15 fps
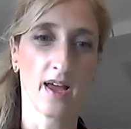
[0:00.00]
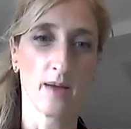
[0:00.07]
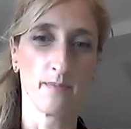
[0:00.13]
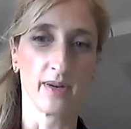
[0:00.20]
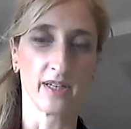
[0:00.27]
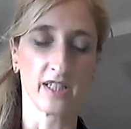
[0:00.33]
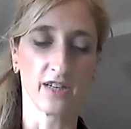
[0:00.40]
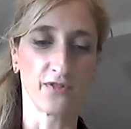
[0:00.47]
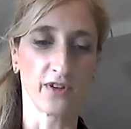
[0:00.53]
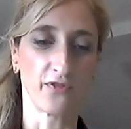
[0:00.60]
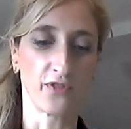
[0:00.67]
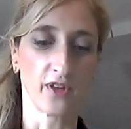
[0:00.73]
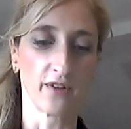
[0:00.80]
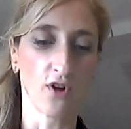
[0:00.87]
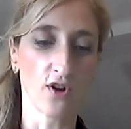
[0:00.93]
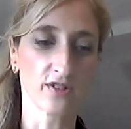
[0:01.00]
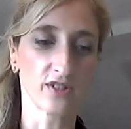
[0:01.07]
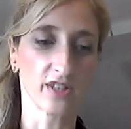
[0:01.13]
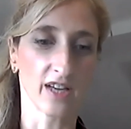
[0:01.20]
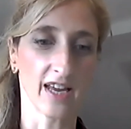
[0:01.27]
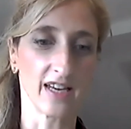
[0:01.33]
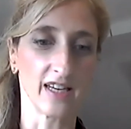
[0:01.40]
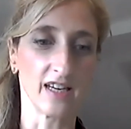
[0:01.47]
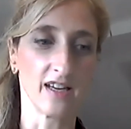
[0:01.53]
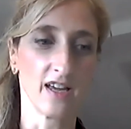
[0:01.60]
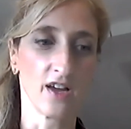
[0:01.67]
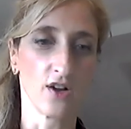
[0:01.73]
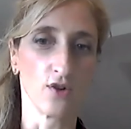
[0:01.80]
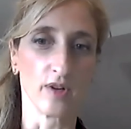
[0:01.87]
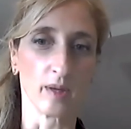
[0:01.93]
But if there aren't any
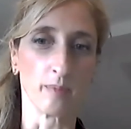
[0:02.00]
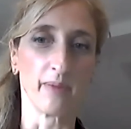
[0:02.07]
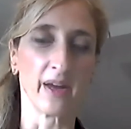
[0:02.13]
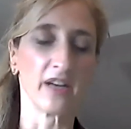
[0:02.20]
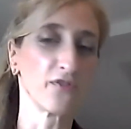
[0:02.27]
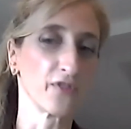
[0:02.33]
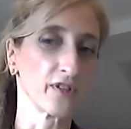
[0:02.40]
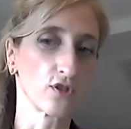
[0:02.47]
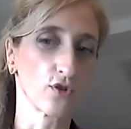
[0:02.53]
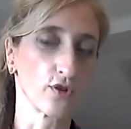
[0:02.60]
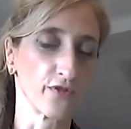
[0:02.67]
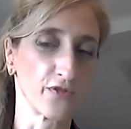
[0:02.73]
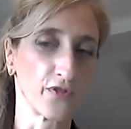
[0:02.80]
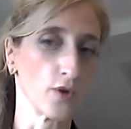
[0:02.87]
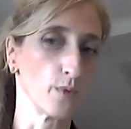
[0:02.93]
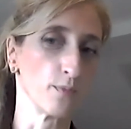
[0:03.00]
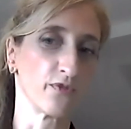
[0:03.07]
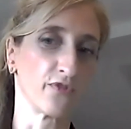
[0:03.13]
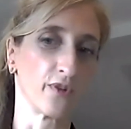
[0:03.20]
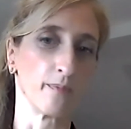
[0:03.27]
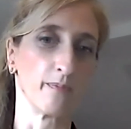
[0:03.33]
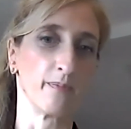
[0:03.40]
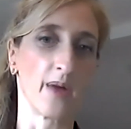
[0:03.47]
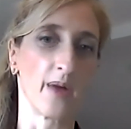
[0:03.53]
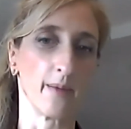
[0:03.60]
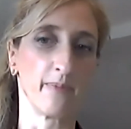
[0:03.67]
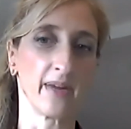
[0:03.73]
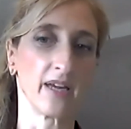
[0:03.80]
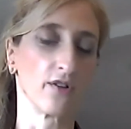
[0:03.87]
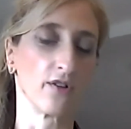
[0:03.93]
real benefits confirmed from
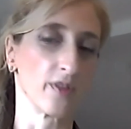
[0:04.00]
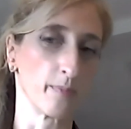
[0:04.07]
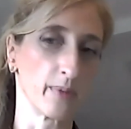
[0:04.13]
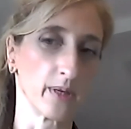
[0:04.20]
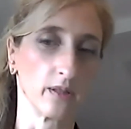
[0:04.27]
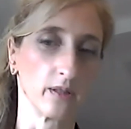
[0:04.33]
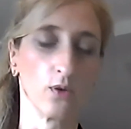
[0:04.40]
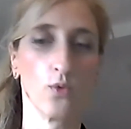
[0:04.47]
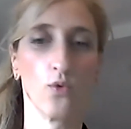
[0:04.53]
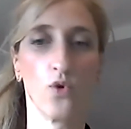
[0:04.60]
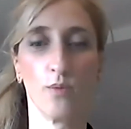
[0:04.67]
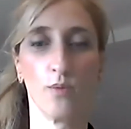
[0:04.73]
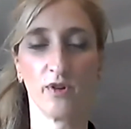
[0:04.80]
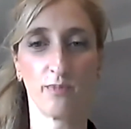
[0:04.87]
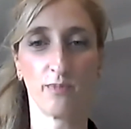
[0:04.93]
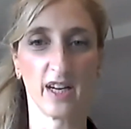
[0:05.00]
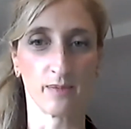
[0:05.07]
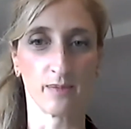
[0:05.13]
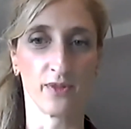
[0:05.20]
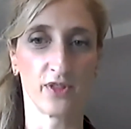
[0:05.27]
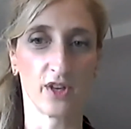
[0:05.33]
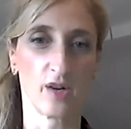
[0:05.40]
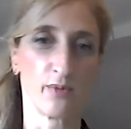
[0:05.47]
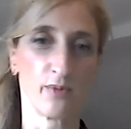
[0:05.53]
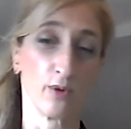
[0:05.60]
being on the pill or hormone replacement therapy,